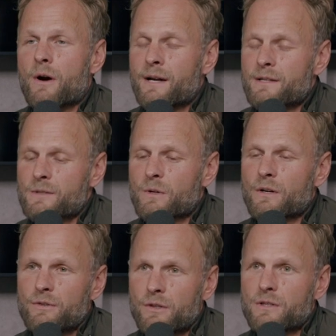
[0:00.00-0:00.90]
I just
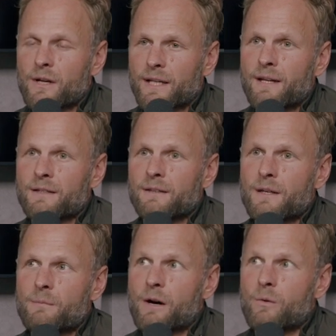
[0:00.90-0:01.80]
wonder if you could talk
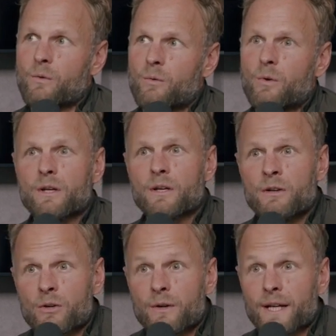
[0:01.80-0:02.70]
candidly about what you're
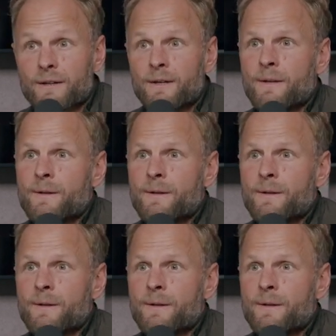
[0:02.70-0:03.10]
doing,